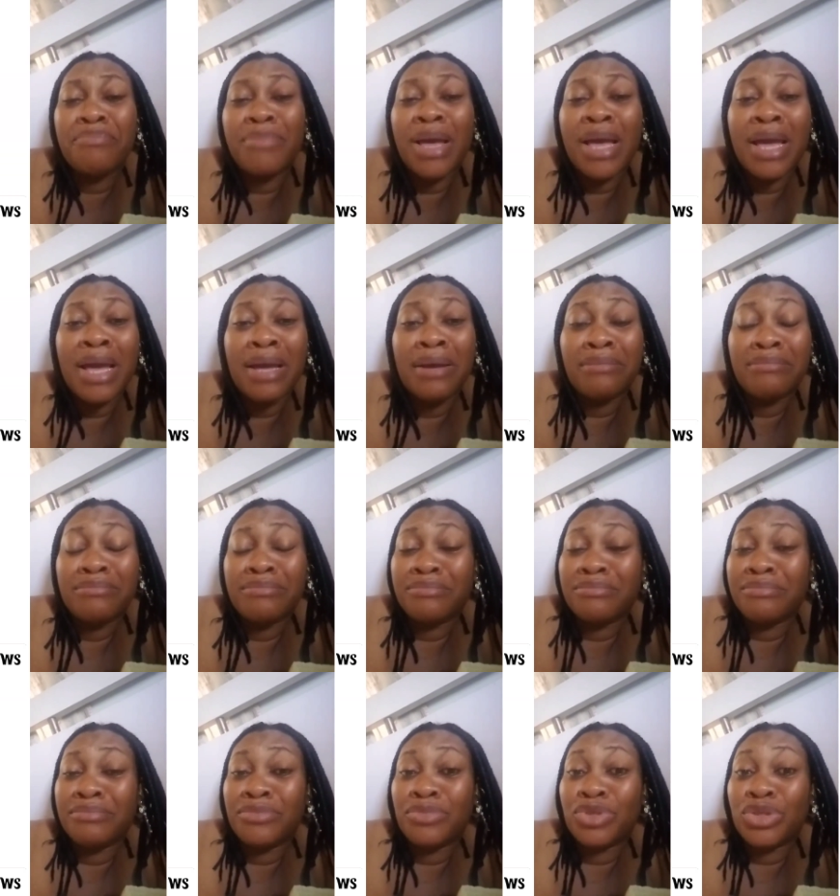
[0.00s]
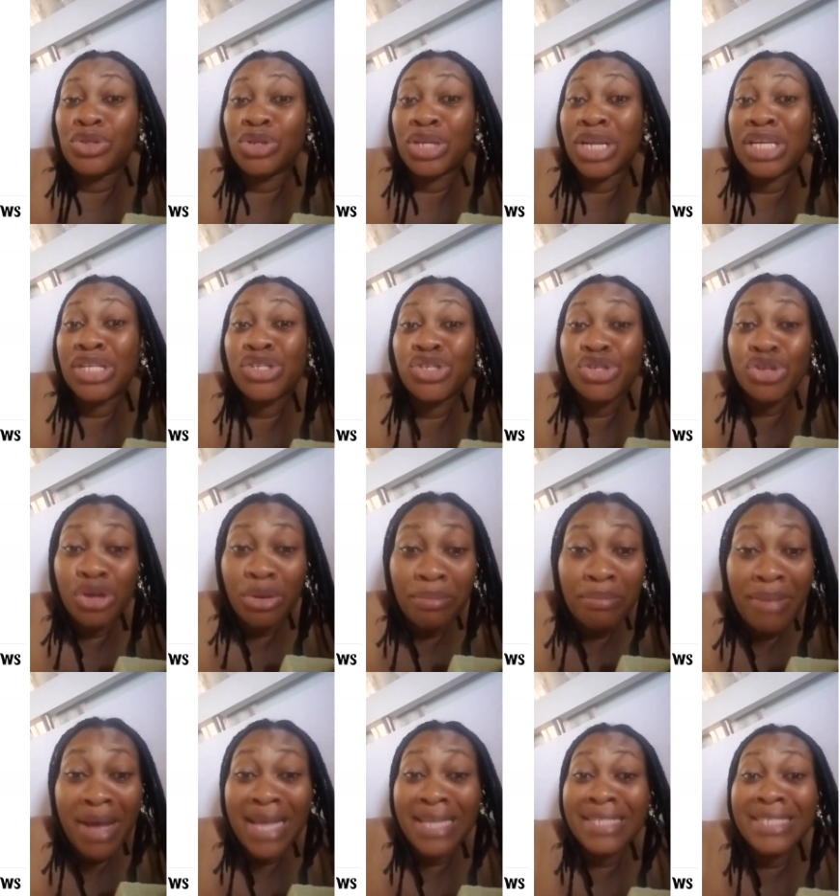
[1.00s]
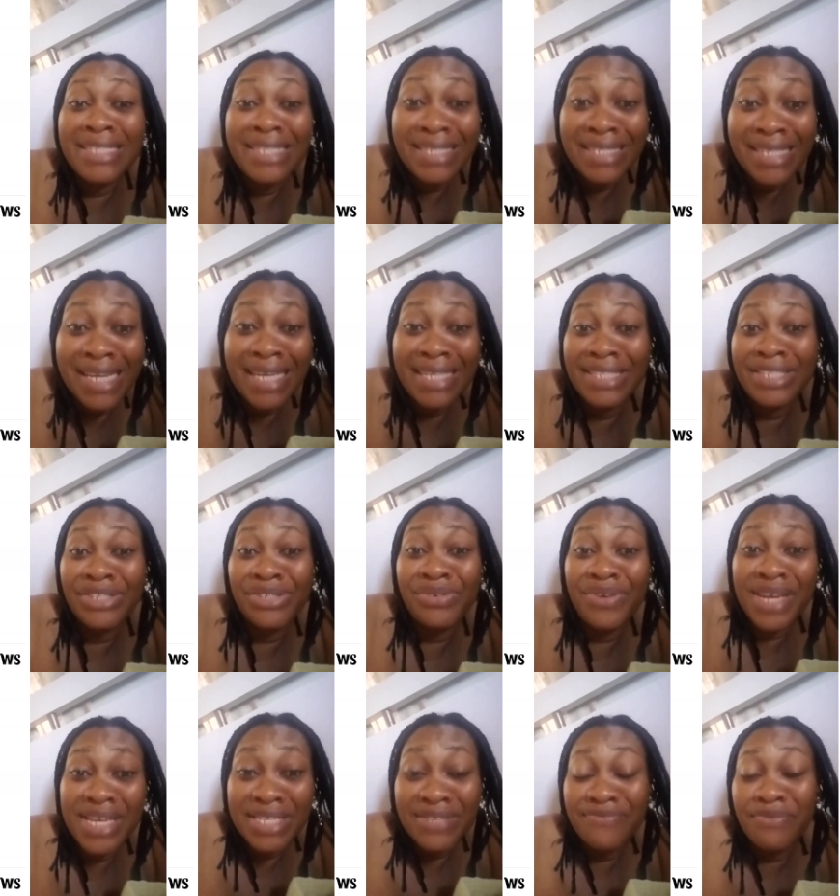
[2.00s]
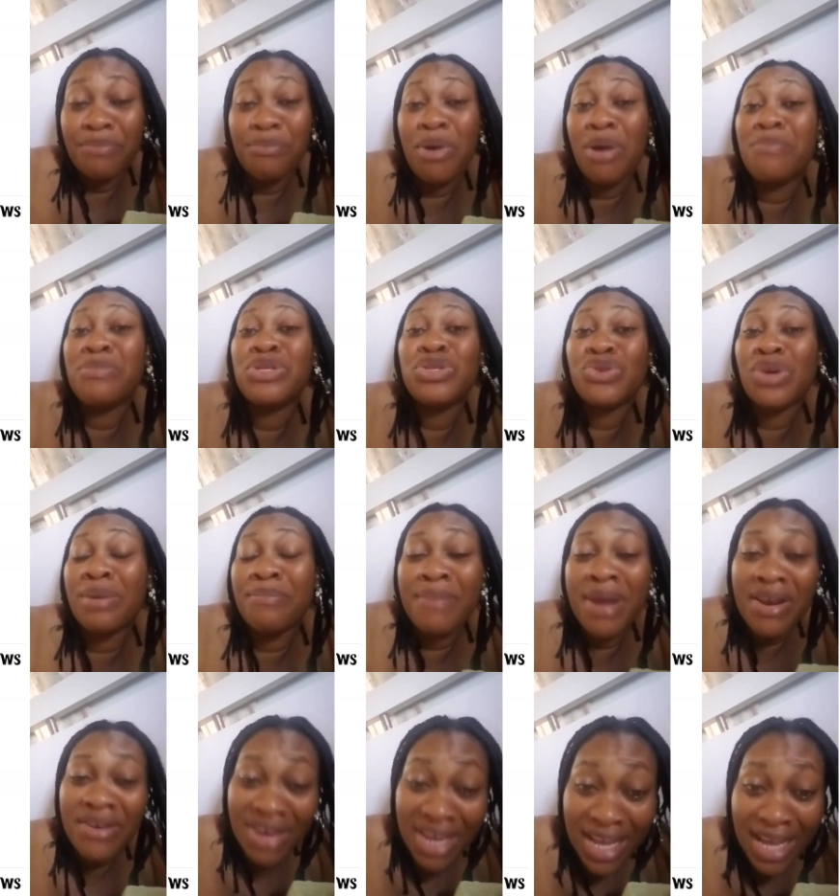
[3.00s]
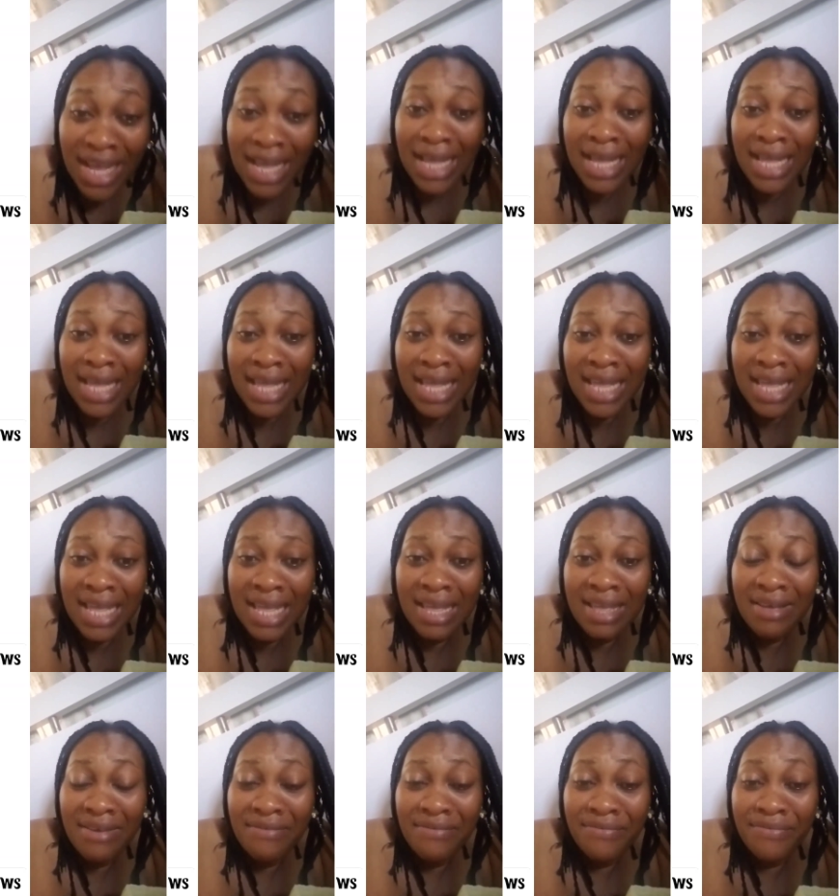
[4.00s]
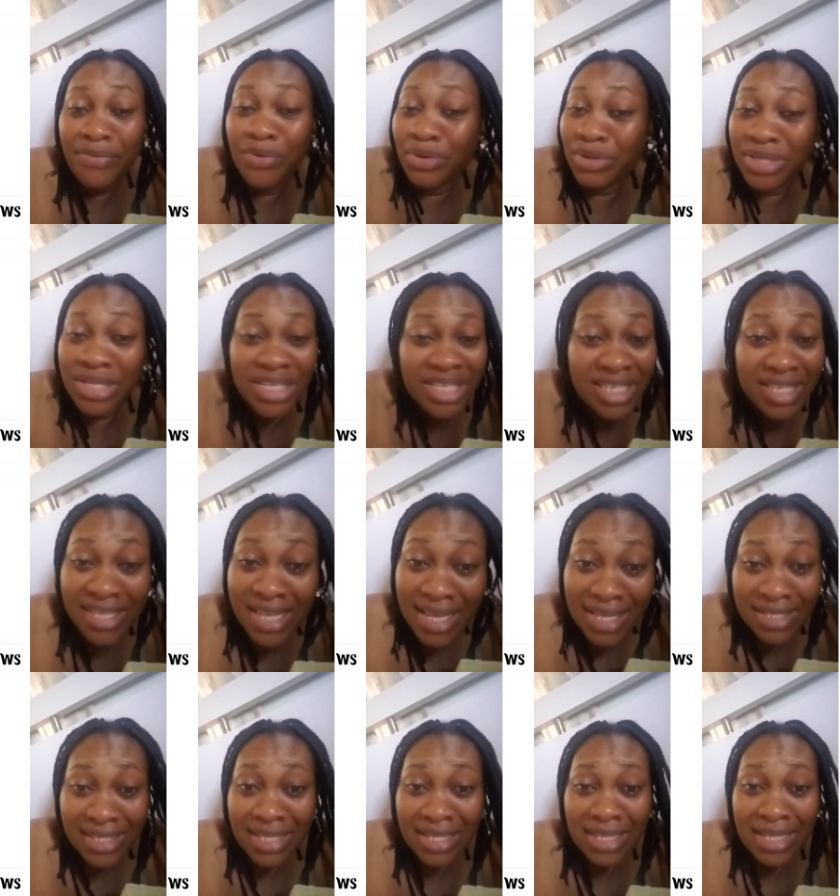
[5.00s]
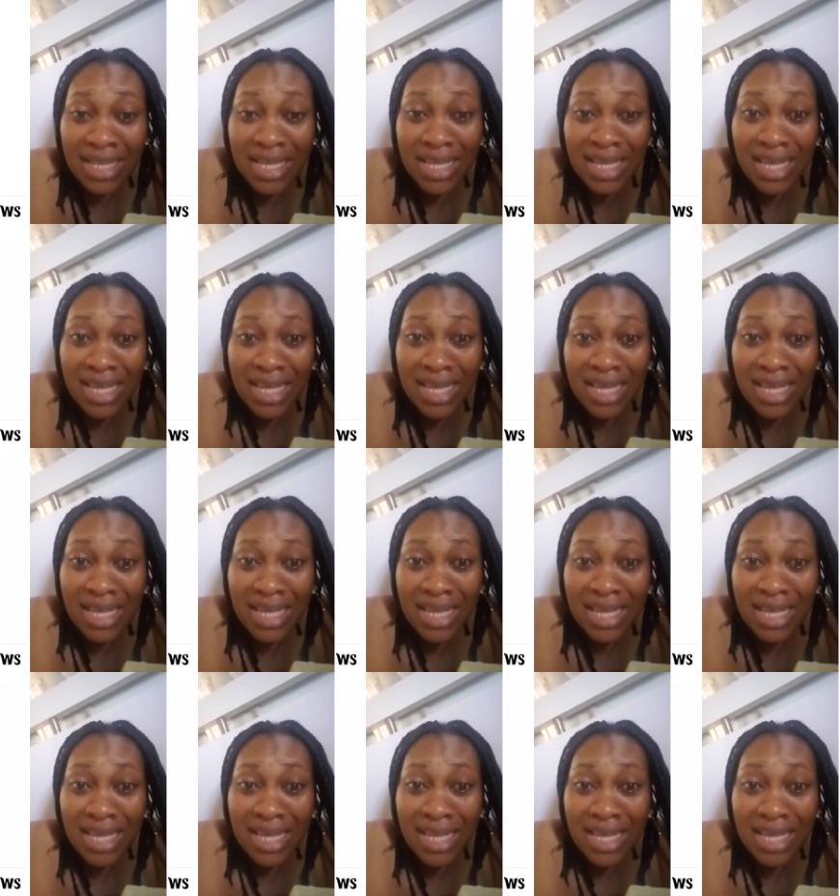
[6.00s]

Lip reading: Donald Trump banning Nigerians from coming to America for this season.